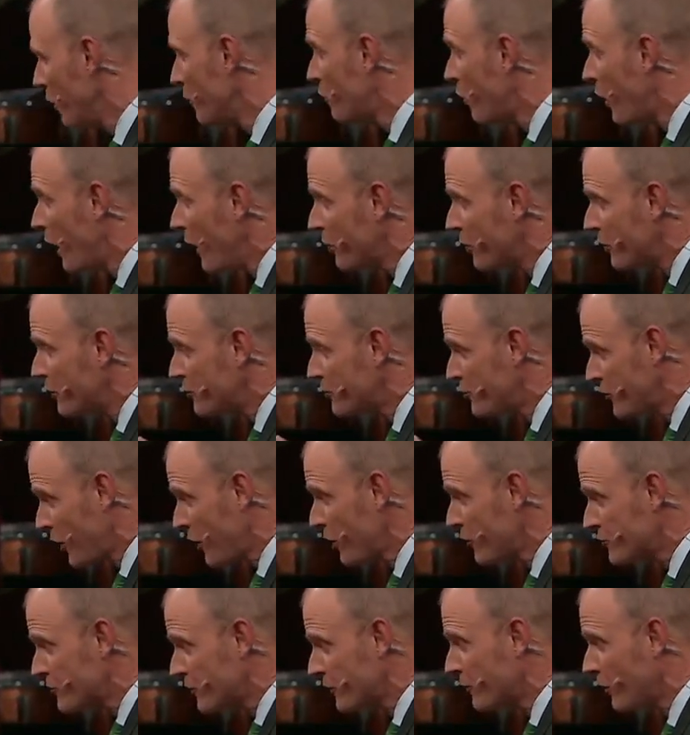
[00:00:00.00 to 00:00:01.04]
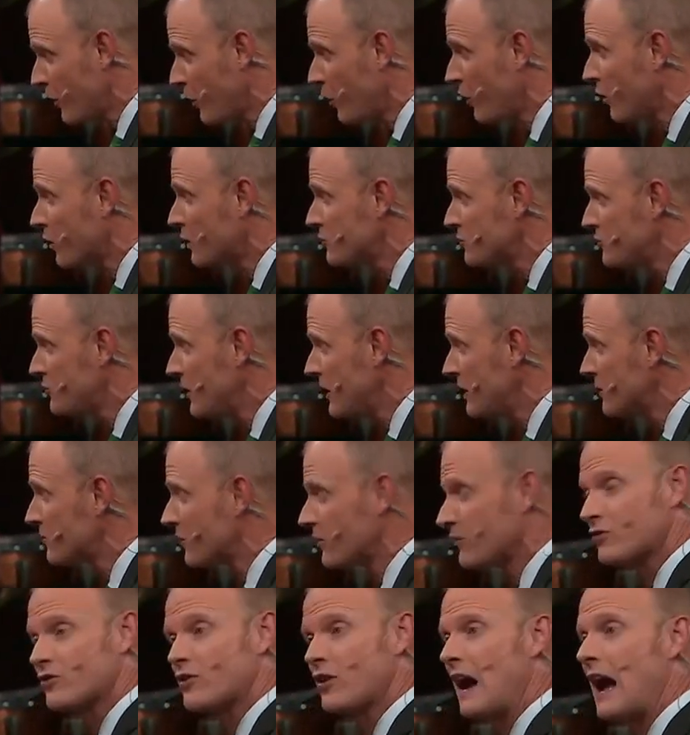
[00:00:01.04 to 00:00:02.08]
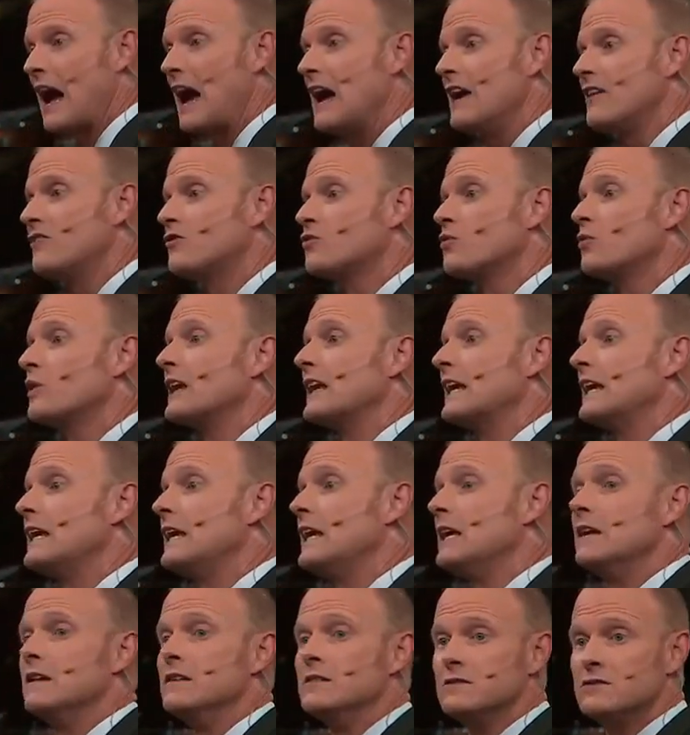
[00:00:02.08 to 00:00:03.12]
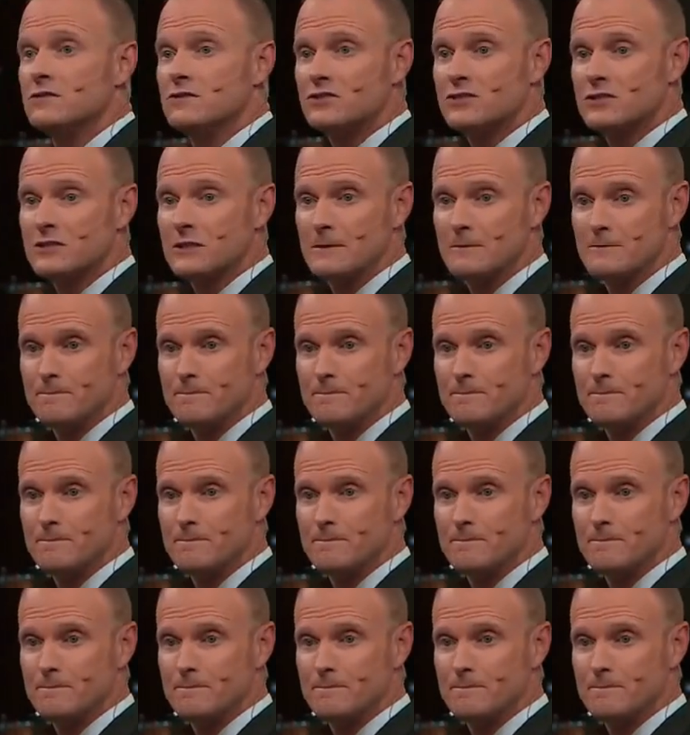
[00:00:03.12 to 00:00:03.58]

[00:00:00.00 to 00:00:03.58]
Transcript: of what the church of the Lord Jesus Christ really is.